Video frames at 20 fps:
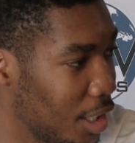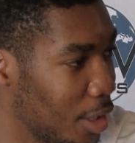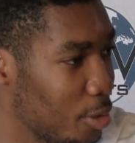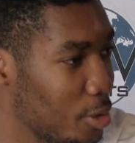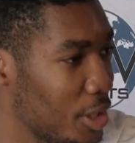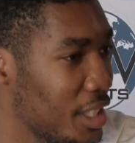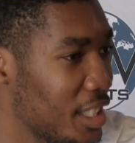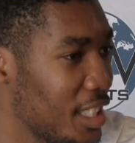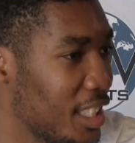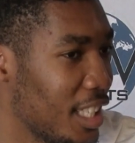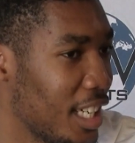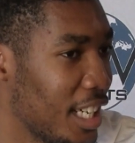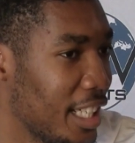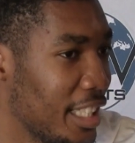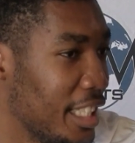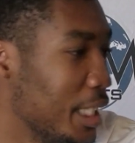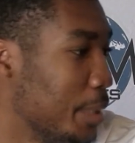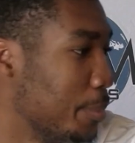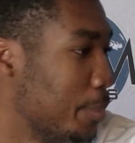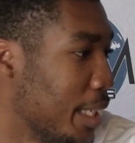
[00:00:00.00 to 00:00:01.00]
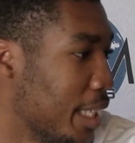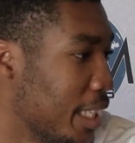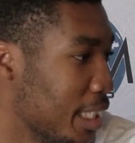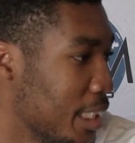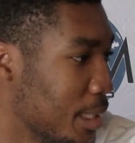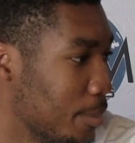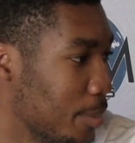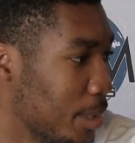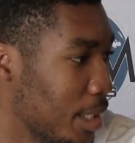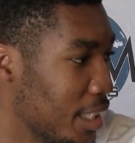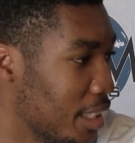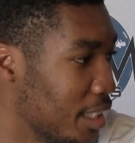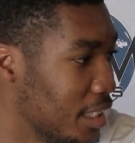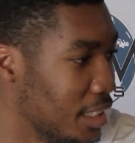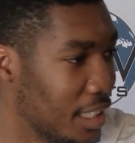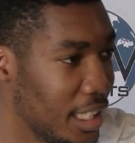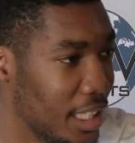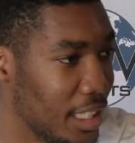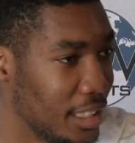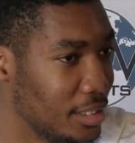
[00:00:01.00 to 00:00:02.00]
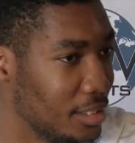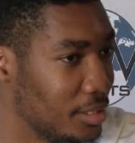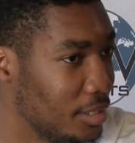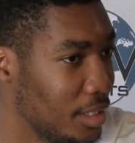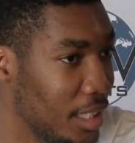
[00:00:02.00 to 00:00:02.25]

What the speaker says: It was just a lot of knee pains, but other than that,